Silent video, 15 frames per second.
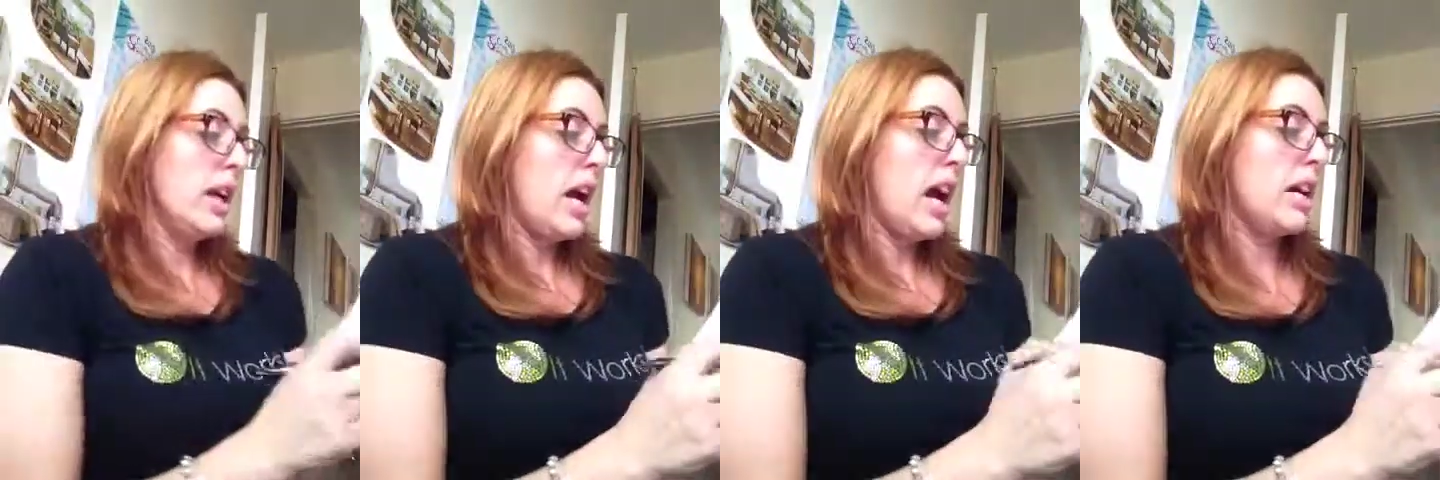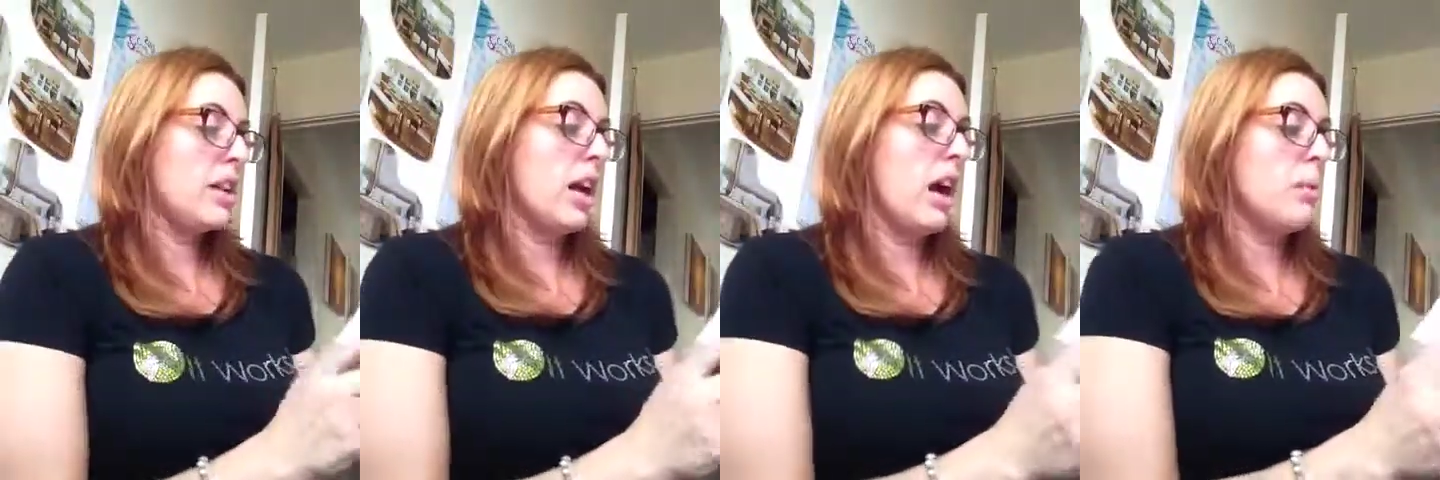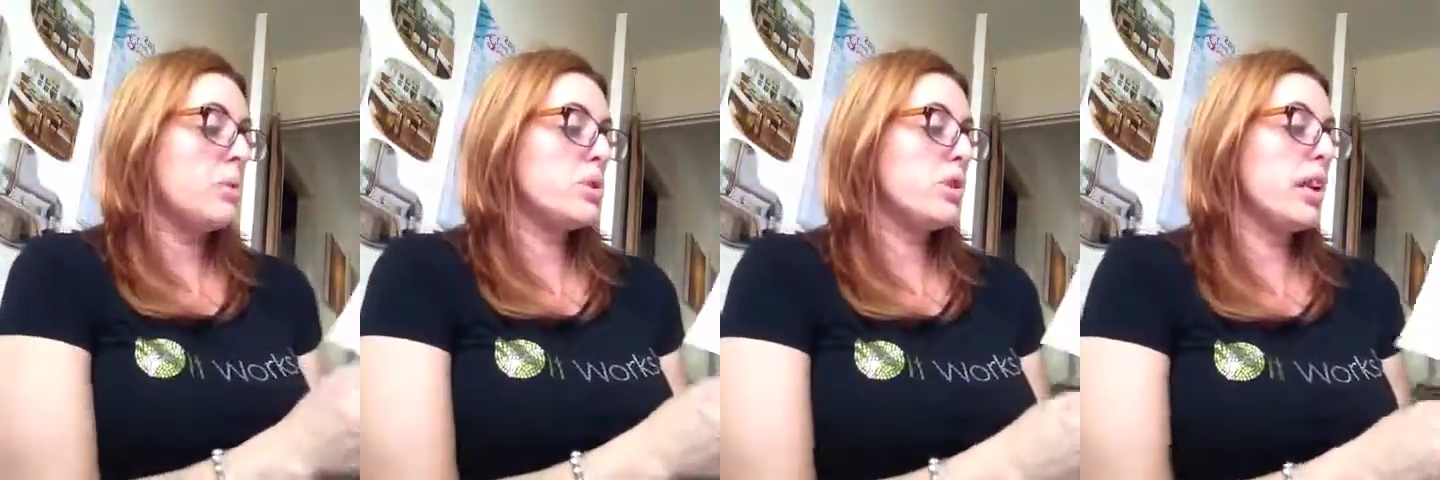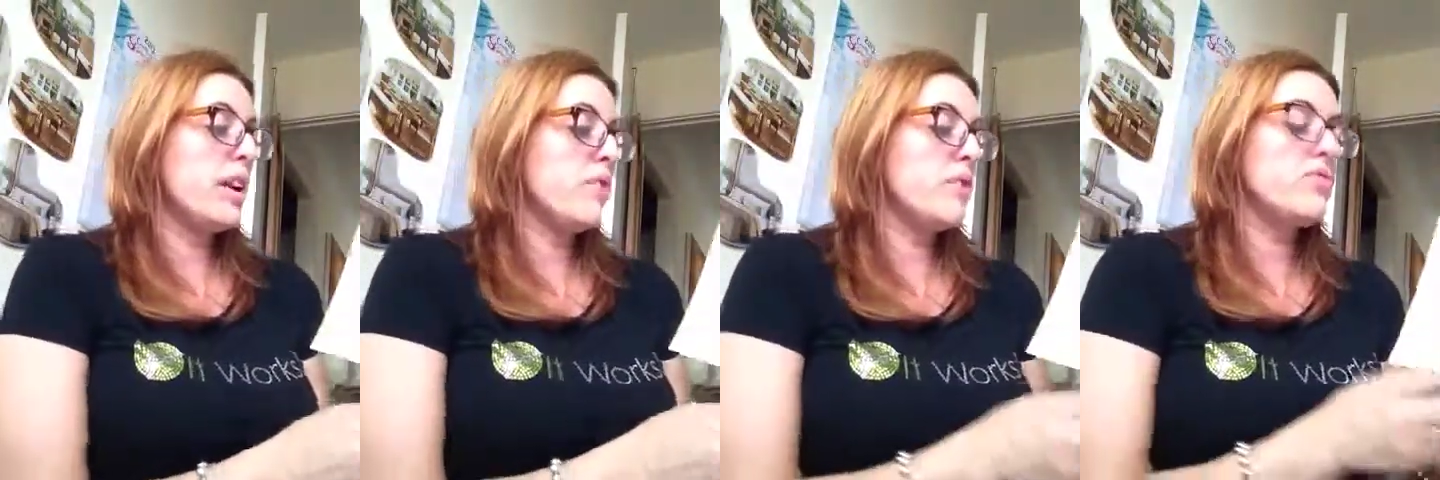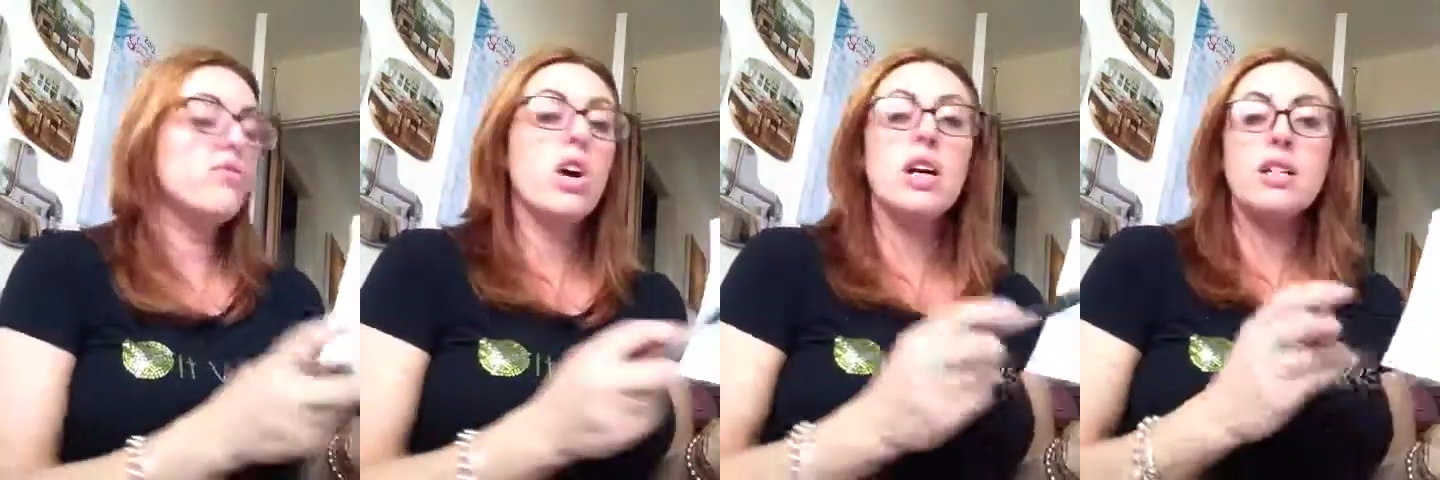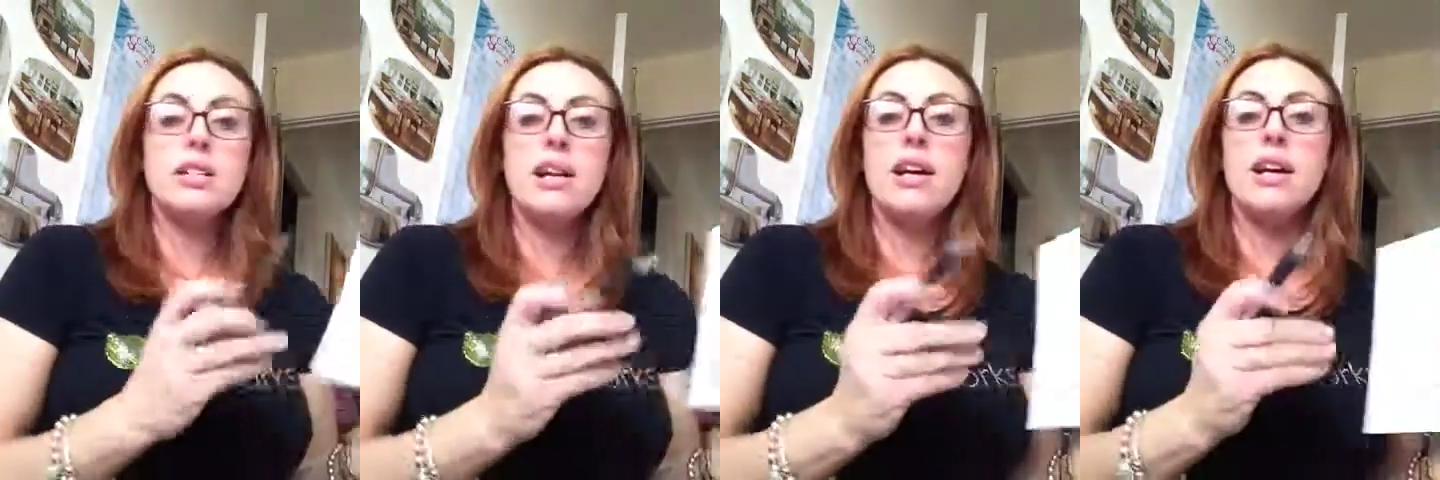And I would even
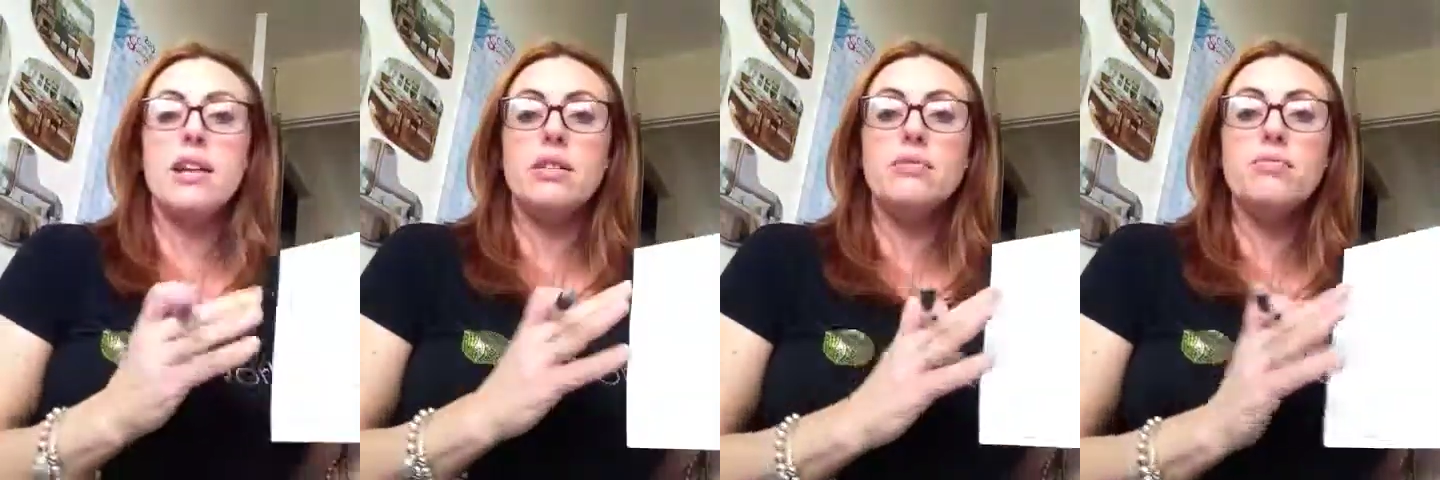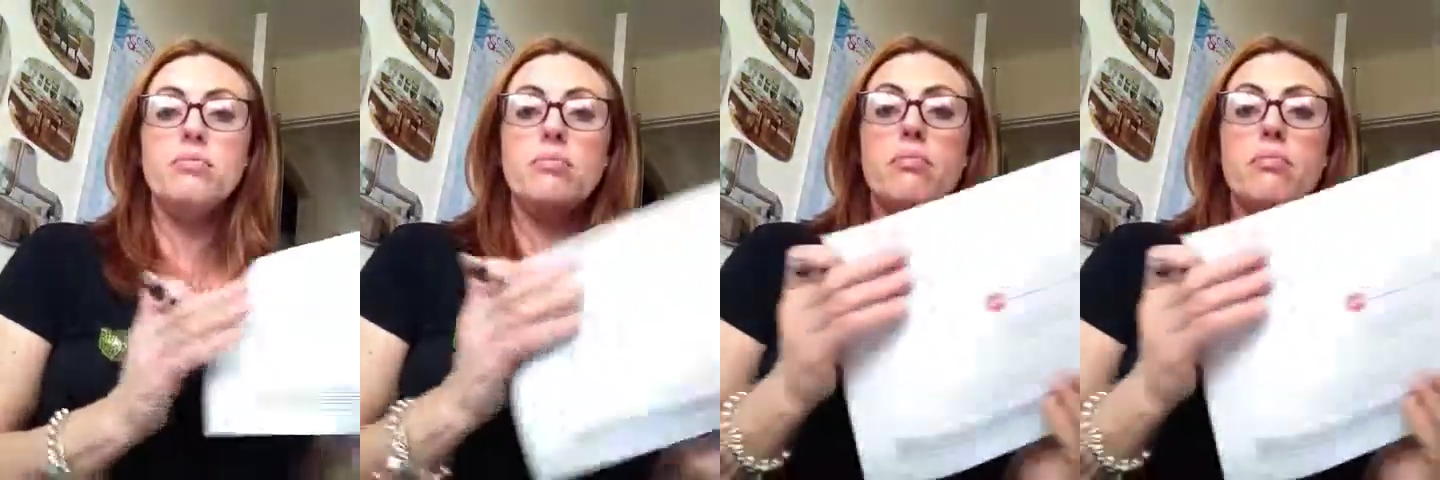write down,